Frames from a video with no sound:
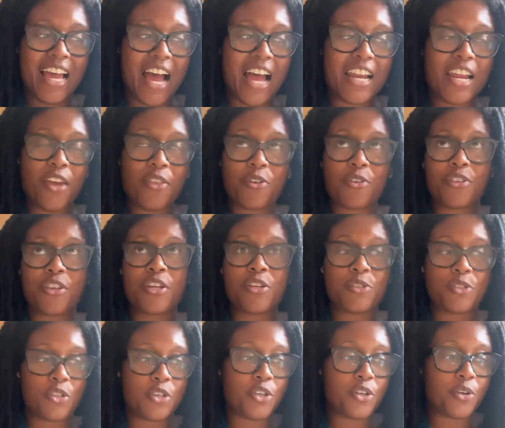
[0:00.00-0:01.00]
another
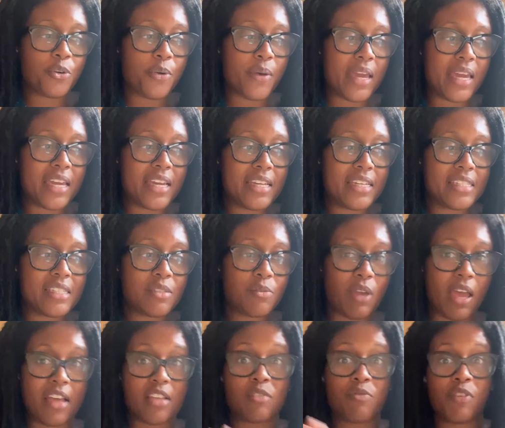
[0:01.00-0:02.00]
thing too is
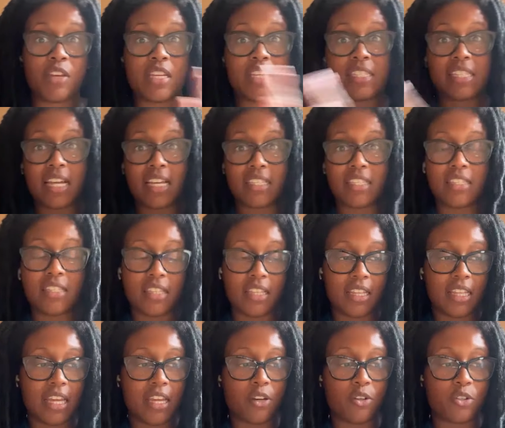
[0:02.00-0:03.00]
as Venus gets into the
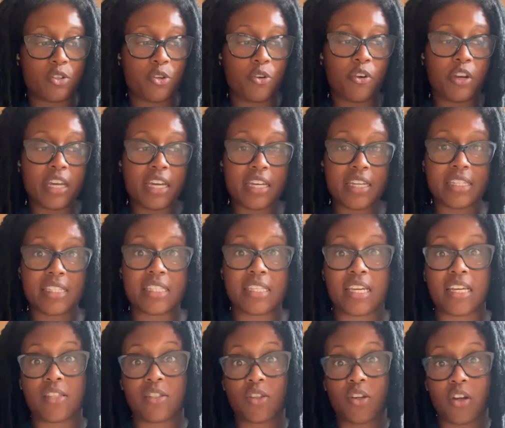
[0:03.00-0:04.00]
later degrees,
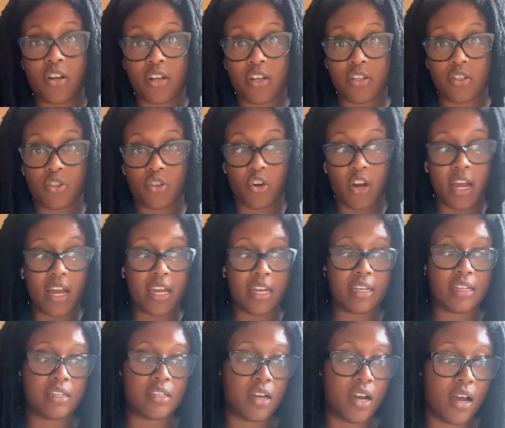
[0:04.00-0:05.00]
it's going to
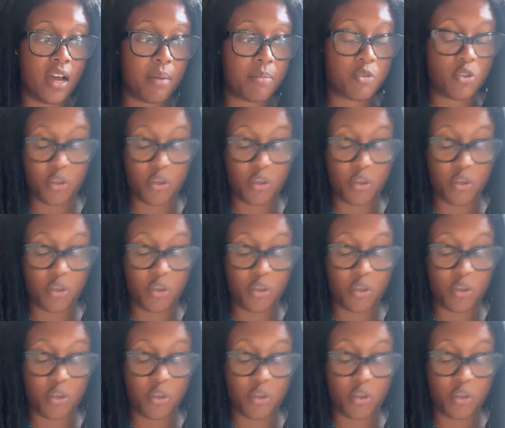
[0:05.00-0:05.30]
trine um,